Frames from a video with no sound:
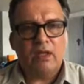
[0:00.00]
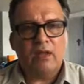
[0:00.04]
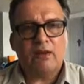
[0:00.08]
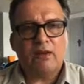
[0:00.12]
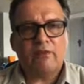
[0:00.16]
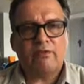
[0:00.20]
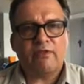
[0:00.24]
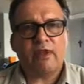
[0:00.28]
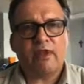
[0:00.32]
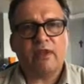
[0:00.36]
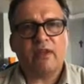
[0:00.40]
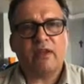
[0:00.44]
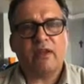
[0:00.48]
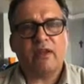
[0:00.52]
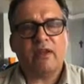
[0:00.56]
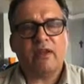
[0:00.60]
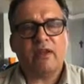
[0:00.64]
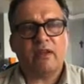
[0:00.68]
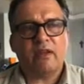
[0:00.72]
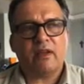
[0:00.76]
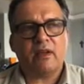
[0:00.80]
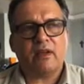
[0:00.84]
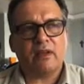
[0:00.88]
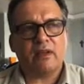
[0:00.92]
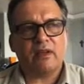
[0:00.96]
Now
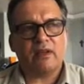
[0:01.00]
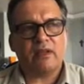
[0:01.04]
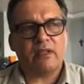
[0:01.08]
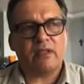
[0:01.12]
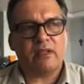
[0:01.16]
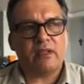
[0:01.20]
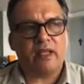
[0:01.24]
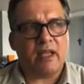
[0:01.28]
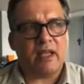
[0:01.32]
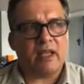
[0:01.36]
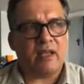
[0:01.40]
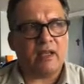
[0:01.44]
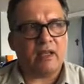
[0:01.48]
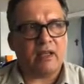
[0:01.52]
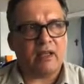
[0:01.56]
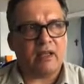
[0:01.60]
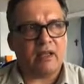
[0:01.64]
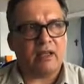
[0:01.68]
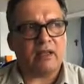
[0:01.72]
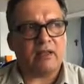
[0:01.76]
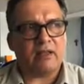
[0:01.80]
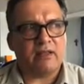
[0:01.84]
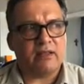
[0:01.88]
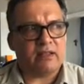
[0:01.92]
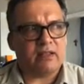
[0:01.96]
Frederick
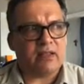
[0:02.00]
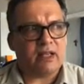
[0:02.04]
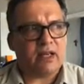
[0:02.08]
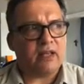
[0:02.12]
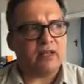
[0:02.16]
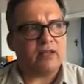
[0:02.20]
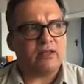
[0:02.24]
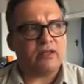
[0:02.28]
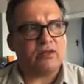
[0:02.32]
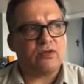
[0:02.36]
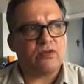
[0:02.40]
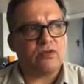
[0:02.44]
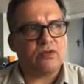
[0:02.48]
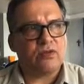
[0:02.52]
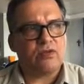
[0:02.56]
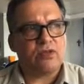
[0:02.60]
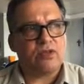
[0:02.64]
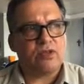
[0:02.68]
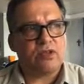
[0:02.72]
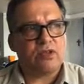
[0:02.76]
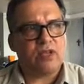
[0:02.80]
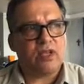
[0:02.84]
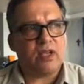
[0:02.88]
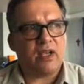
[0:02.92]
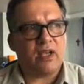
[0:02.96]
decided to
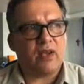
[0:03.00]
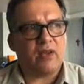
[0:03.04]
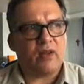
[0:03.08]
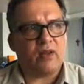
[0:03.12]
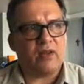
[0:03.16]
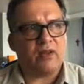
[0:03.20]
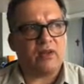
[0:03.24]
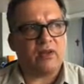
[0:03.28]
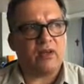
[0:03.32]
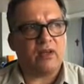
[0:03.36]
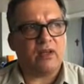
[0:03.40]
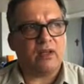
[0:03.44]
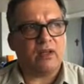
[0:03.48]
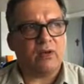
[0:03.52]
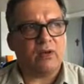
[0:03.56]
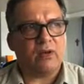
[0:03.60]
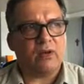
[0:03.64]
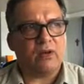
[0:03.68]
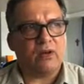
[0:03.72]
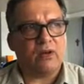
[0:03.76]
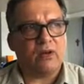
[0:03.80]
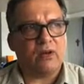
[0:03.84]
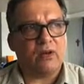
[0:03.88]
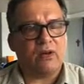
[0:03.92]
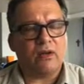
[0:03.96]
stay on a little
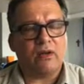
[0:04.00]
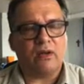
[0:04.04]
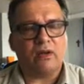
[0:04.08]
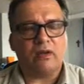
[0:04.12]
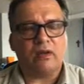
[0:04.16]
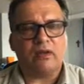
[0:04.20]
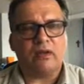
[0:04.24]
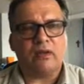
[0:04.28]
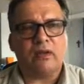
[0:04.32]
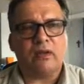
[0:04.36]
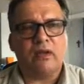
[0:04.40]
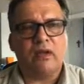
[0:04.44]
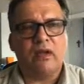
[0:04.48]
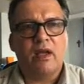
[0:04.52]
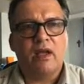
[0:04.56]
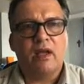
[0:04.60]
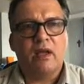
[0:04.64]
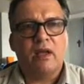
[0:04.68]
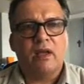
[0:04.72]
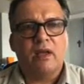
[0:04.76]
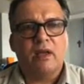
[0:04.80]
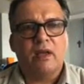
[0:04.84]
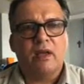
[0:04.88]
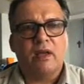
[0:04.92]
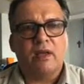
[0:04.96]
longer, and
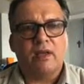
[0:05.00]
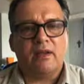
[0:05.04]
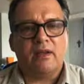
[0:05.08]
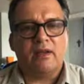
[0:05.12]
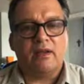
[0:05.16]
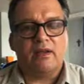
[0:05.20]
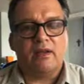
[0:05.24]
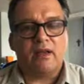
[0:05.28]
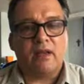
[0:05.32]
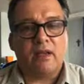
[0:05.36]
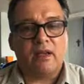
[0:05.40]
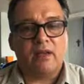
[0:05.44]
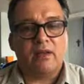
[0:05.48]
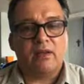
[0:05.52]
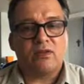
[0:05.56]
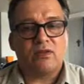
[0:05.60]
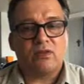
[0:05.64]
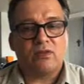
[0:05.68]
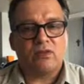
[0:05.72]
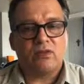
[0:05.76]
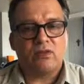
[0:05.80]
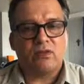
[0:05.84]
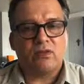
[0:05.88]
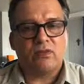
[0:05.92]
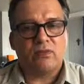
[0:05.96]
decided
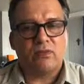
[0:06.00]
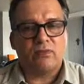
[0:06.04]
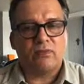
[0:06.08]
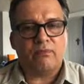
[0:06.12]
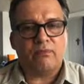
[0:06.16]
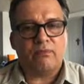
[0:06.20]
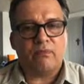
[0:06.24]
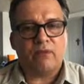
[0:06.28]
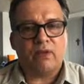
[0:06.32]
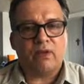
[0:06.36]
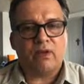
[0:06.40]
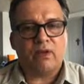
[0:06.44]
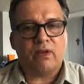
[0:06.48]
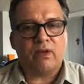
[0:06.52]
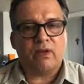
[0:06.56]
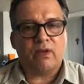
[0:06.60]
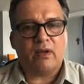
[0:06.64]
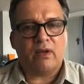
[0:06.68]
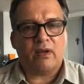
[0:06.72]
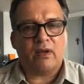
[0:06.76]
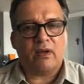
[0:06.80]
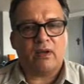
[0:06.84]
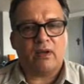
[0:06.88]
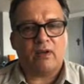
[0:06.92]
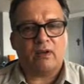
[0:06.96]
to
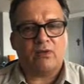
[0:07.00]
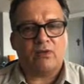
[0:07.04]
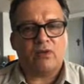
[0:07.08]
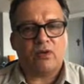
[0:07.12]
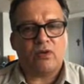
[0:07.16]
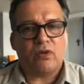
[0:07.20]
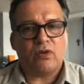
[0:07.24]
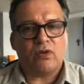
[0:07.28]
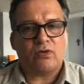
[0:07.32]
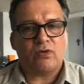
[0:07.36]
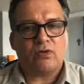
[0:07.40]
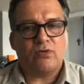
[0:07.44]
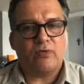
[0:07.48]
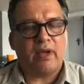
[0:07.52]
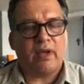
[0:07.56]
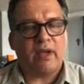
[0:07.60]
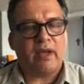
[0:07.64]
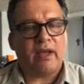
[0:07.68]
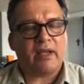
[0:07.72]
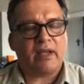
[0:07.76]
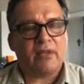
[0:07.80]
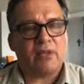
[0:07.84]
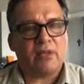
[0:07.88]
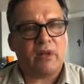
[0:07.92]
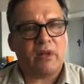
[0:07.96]
talk to my
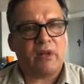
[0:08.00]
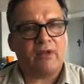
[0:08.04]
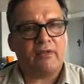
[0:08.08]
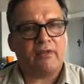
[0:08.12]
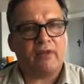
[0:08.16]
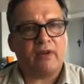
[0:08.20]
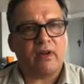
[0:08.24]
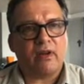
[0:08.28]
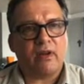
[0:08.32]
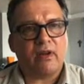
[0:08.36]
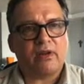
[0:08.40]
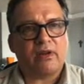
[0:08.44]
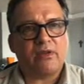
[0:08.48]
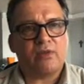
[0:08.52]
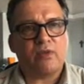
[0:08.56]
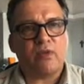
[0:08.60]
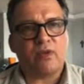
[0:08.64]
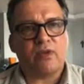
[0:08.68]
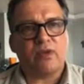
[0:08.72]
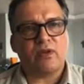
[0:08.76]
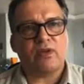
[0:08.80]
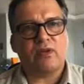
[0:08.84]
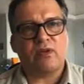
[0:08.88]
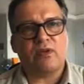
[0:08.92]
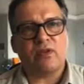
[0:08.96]
ex-wife and asked
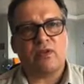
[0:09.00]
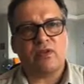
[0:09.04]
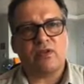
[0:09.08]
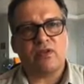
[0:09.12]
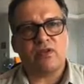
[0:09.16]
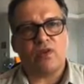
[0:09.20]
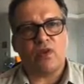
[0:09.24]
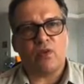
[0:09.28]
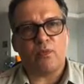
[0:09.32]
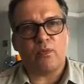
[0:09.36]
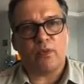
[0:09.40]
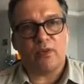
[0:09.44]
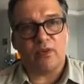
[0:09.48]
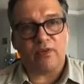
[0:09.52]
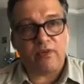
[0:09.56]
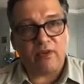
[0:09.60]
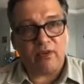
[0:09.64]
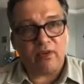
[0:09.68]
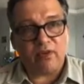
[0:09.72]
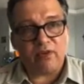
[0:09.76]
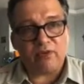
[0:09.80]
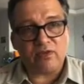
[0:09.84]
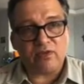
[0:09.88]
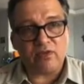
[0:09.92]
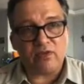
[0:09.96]
what is her
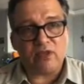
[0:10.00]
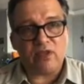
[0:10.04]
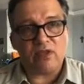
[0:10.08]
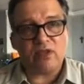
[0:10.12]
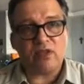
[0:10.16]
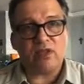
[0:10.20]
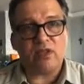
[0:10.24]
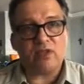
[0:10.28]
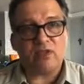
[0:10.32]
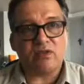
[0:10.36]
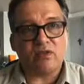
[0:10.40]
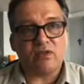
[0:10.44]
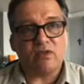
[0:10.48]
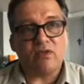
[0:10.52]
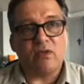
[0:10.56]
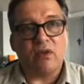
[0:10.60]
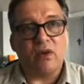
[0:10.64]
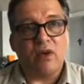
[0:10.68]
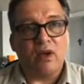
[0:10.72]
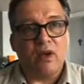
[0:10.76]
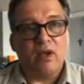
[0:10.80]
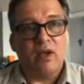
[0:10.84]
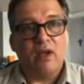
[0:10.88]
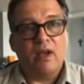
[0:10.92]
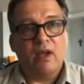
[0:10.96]
preference. And she says, oh,
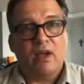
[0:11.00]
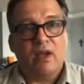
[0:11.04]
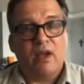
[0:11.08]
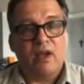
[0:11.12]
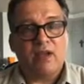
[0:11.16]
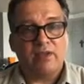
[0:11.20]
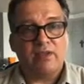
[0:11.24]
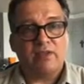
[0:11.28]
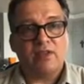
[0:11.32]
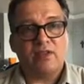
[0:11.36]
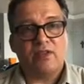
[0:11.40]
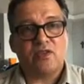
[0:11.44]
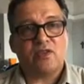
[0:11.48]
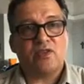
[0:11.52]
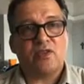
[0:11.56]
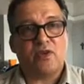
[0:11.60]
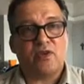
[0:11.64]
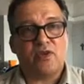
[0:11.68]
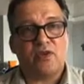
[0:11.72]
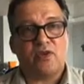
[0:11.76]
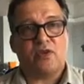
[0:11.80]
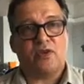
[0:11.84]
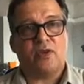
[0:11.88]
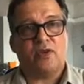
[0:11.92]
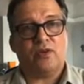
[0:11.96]
I think it's your
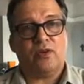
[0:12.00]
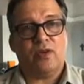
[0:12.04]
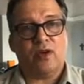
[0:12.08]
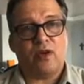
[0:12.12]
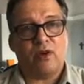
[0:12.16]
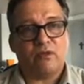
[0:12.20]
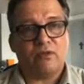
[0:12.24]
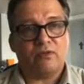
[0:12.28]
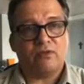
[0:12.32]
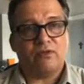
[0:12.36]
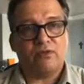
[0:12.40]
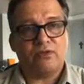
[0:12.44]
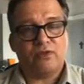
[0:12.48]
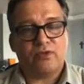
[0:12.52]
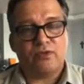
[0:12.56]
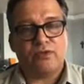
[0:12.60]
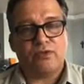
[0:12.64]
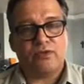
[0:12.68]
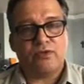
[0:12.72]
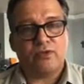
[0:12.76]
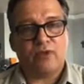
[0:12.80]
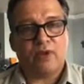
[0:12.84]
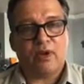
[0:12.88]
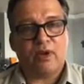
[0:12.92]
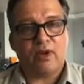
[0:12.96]
turn now, so
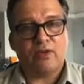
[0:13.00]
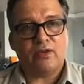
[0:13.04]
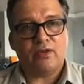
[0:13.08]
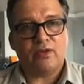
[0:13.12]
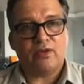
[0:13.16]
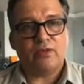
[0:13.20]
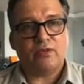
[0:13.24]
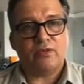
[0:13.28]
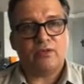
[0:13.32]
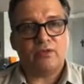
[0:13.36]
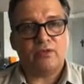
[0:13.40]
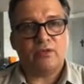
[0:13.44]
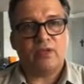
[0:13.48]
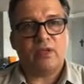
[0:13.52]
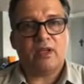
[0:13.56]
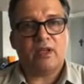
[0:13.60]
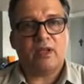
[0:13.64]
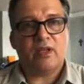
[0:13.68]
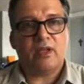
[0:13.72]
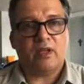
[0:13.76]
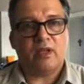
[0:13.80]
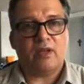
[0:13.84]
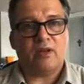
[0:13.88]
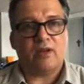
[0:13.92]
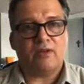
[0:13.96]
why don't you take
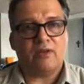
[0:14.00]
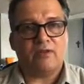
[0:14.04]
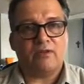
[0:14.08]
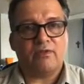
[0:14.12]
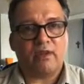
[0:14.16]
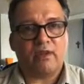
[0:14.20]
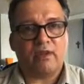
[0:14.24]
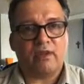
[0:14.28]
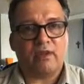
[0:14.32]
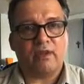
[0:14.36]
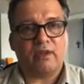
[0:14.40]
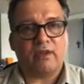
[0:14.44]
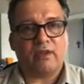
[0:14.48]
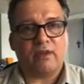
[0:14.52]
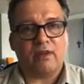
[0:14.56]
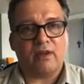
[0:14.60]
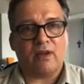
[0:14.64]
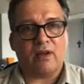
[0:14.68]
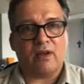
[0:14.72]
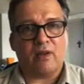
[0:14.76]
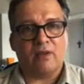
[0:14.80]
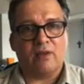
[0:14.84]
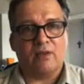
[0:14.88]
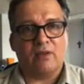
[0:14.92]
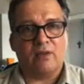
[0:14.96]
care of Frederick
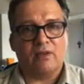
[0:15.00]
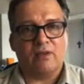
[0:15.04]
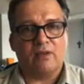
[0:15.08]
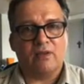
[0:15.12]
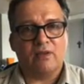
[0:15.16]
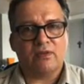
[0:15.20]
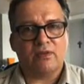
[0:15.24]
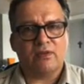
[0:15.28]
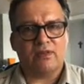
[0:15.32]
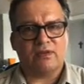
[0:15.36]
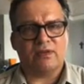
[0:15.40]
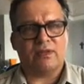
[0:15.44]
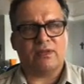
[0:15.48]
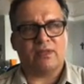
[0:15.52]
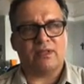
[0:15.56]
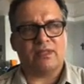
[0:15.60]
now? So he